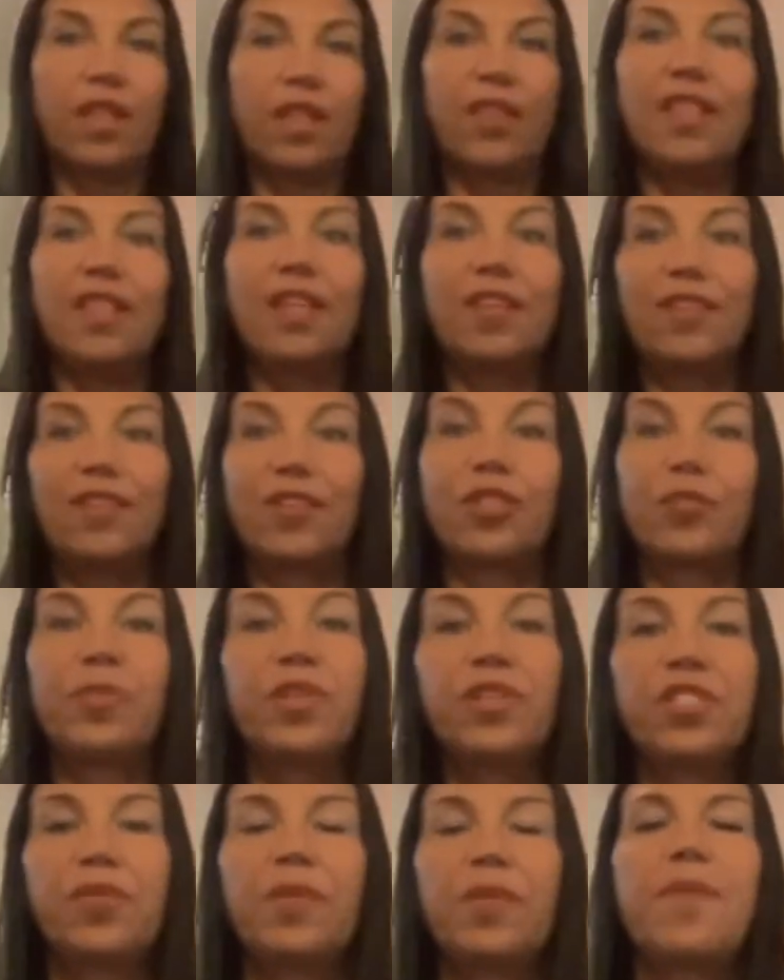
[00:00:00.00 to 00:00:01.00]
there's
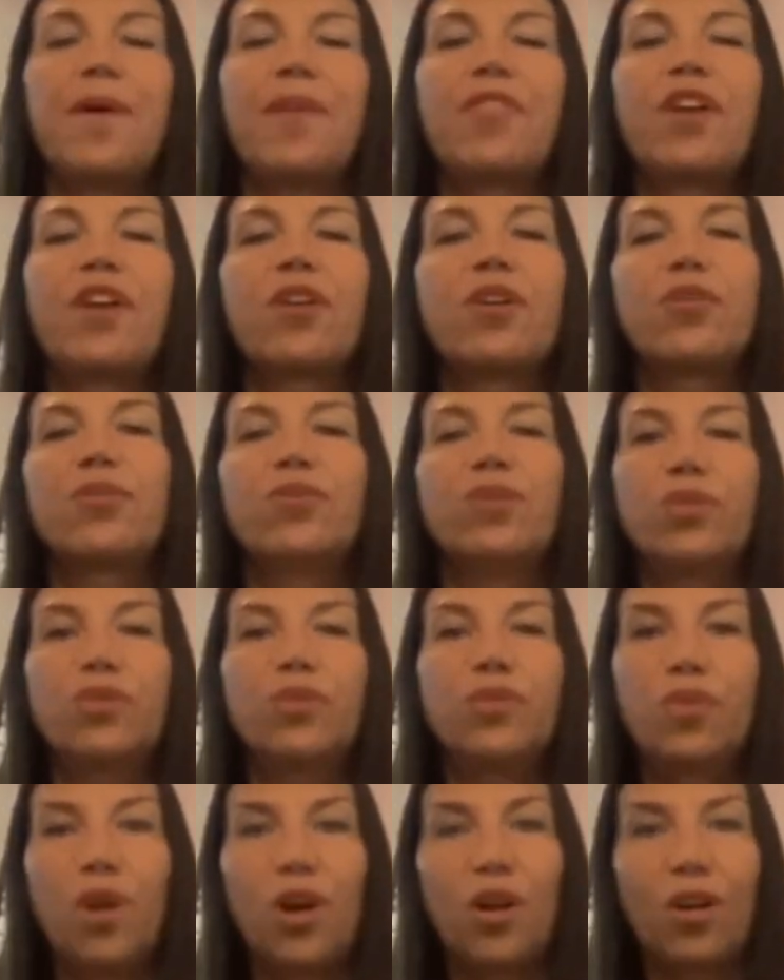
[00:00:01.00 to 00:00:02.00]
billions of people out there who
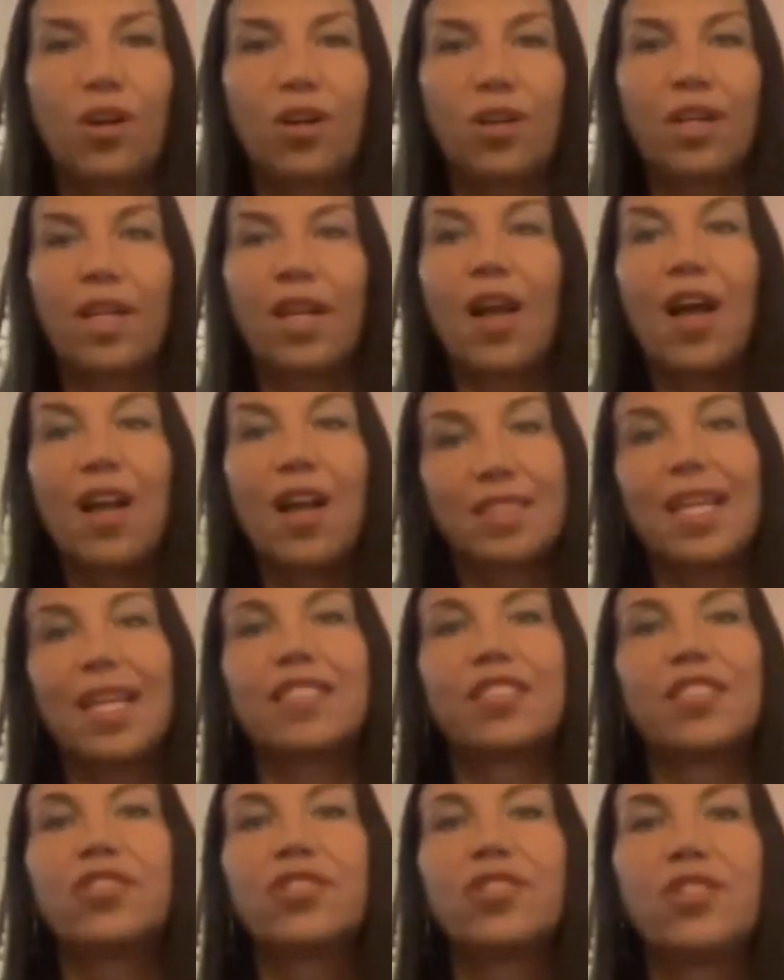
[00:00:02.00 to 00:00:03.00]
who are in
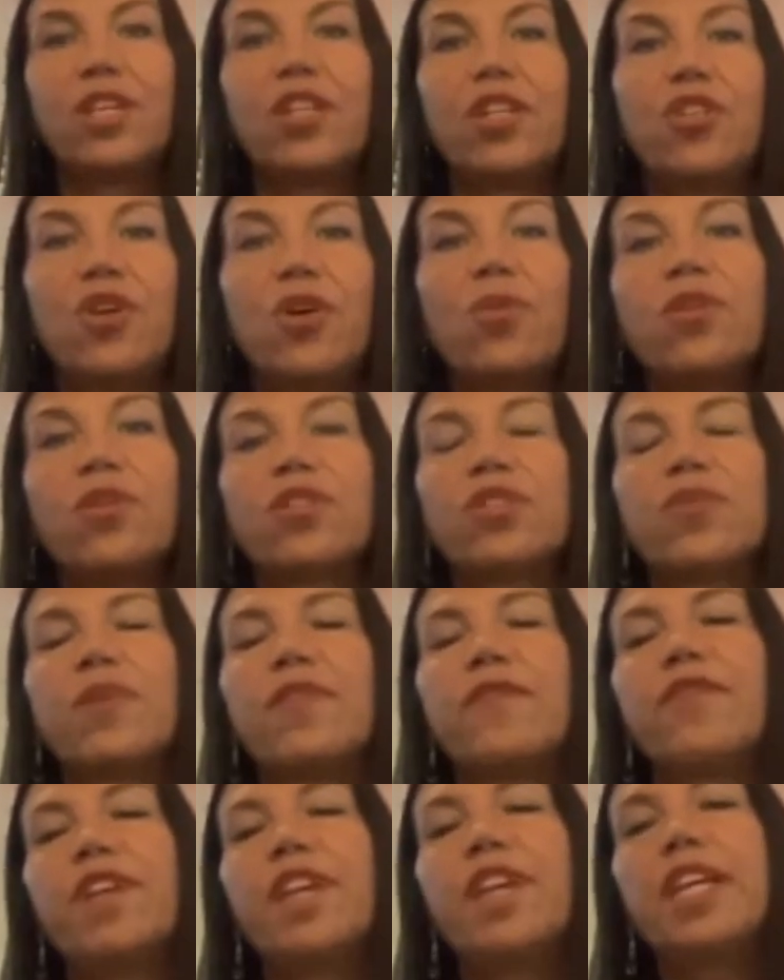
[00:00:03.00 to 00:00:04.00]
contact and, and know their
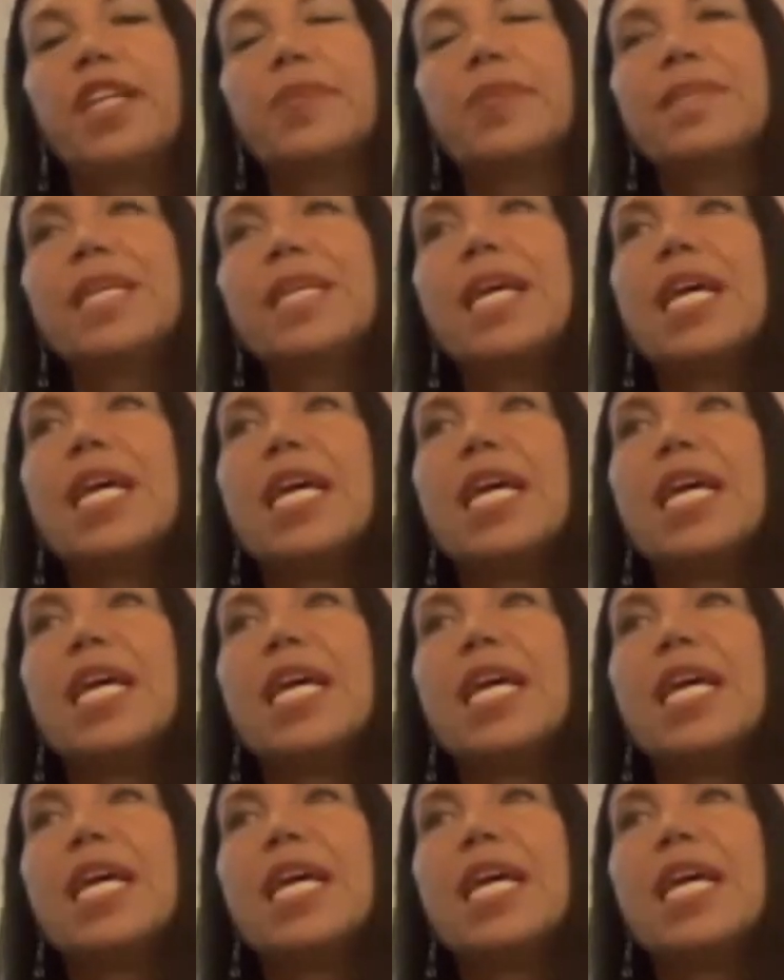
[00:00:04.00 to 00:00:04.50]
twin flames.